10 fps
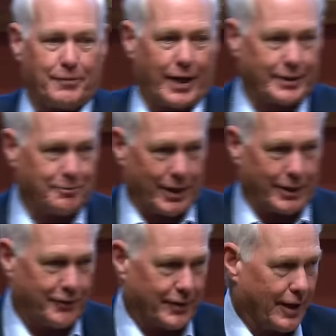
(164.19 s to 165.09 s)
and the
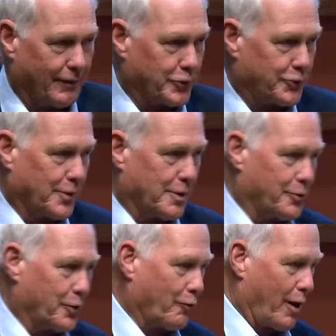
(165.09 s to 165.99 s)
benefit levels for the
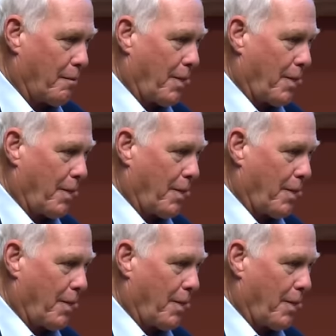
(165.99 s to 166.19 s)
program.